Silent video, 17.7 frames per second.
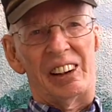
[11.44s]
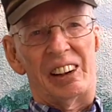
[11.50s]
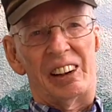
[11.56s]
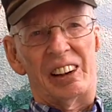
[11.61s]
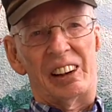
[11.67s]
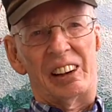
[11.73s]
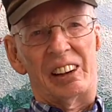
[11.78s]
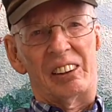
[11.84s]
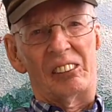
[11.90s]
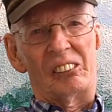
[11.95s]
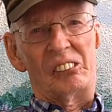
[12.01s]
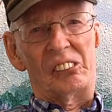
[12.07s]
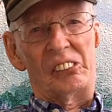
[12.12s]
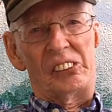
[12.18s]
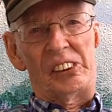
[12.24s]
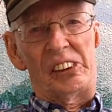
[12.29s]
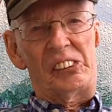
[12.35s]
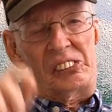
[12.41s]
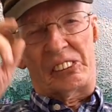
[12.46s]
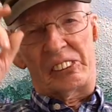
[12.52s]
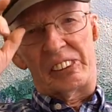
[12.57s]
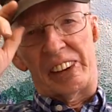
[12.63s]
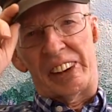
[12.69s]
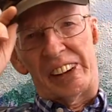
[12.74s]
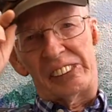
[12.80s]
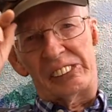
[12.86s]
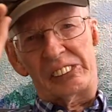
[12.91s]
Uh, these are
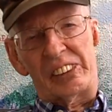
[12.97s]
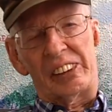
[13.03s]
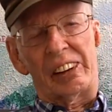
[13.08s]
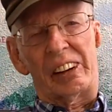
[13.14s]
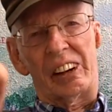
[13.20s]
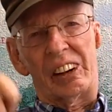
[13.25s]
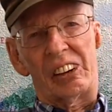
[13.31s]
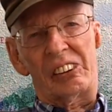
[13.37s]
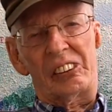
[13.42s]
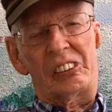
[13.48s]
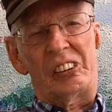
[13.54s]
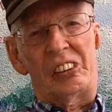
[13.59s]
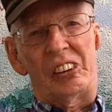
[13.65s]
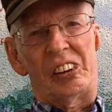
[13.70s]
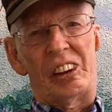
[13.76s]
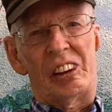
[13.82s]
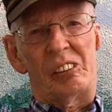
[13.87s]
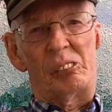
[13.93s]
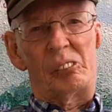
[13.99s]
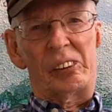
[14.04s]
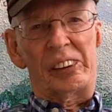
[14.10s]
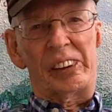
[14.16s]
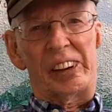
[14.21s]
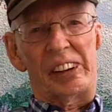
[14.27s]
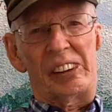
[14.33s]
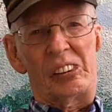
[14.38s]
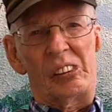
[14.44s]
nice and they look good, but
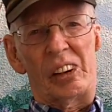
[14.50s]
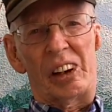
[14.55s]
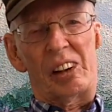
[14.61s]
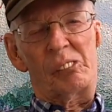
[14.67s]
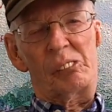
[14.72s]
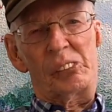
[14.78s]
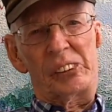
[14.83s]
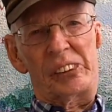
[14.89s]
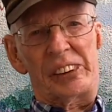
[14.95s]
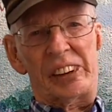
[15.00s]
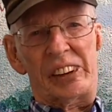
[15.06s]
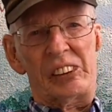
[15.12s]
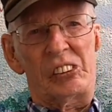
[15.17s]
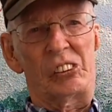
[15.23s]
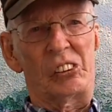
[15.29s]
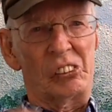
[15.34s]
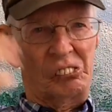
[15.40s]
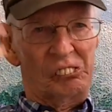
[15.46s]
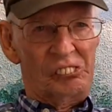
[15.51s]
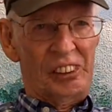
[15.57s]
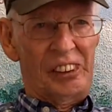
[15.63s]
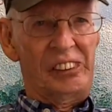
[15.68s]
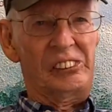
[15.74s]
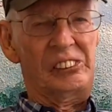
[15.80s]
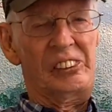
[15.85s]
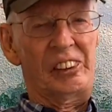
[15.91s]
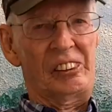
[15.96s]
they do not protect your
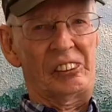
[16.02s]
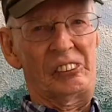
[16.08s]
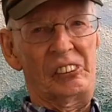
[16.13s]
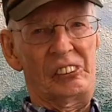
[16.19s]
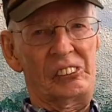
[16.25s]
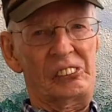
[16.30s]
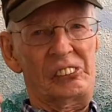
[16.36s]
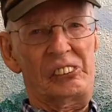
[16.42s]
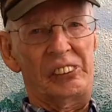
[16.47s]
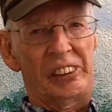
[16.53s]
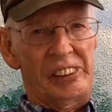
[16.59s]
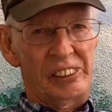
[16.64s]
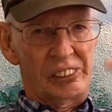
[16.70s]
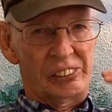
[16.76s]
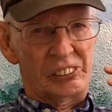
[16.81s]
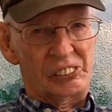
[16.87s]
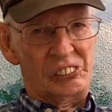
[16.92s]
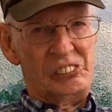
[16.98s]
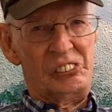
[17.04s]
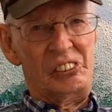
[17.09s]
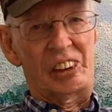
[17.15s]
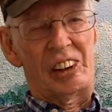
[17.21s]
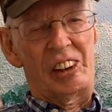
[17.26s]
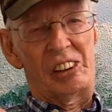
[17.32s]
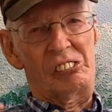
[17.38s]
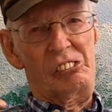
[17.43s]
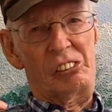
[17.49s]
face and your ears
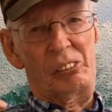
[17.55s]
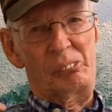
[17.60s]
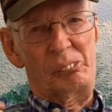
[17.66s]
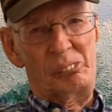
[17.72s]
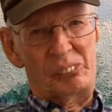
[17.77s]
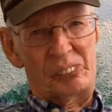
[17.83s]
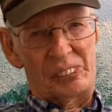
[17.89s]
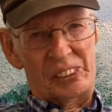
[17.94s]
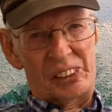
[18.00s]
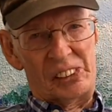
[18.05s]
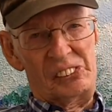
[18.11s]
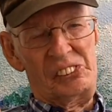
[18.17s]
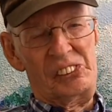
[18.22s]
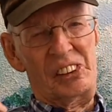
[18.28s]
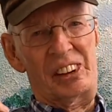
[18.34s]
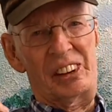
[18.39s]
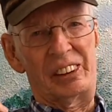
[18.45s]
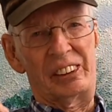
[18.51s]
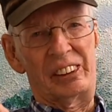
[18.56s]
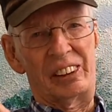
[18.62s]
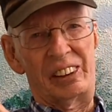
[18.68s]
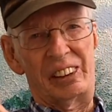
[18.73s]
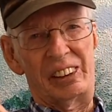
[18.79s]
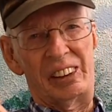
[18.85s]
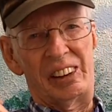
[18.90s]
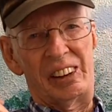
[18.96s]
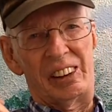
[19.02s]
from the sun.
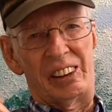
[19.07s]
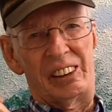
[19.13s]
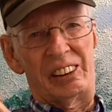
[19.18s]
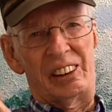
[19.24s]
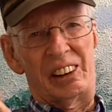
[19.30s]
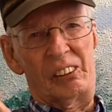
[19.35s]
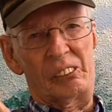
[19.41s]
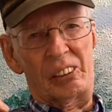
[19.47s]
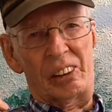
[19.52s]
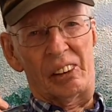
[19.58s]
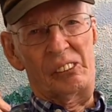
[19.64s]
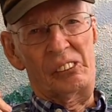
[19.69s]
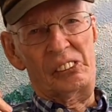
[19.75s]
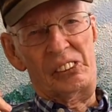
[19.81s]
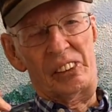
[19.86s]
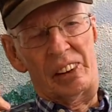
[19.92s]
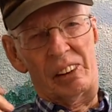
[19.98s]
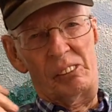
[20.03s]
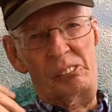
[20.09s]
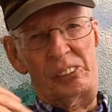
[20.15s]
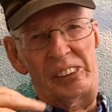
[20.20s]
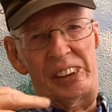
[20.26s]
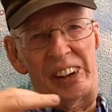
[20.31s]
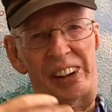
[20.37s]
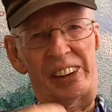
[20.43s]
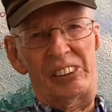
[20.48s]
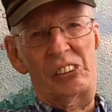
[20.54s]
Now, when I was at
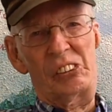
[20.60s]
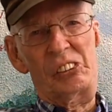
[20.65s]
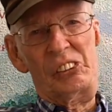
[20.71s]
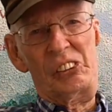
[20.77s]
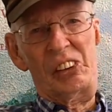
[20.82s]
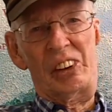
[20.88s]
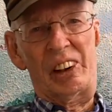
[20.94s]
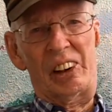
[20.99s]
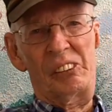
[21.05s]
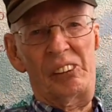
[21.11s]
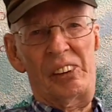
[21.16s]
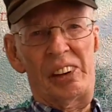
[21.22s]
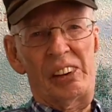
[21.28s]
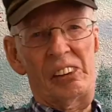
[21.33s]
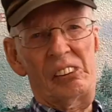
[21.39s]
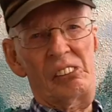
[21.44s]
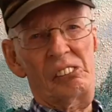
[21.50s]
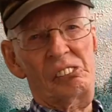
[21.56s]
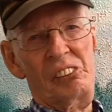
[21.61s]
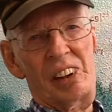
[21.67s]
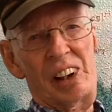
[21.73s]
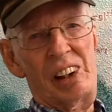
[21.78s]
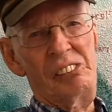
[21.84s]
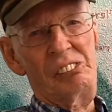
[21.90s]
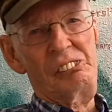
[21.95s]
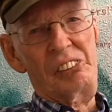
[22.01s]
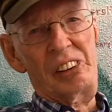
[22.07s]
MD Anderson, I ran into
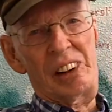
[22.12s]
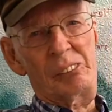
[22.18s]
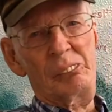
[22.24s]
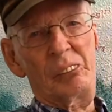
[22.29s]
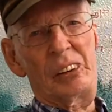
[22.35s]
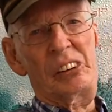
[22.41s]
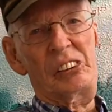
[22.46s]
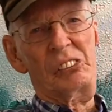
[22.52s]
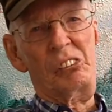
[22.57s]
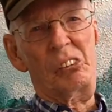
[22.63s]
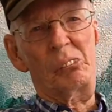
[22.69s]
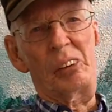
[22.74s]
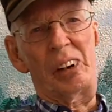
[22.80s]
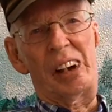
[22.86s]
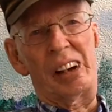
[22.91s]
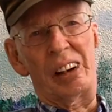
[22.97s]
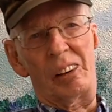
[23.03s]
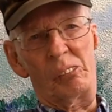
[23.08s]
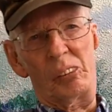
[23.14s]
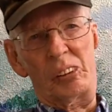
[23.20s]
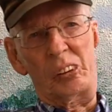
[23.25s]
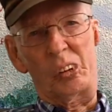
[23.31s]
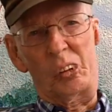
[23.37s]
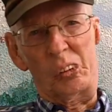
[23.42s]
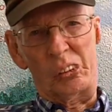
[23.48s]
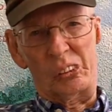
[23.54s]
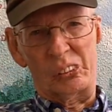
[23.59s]
five families from
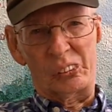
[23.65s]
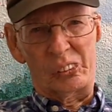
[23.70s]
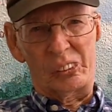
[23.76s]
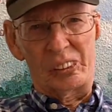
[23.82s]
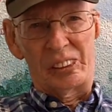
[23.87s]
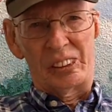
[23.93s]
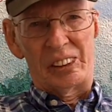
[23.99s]
Alamogordo,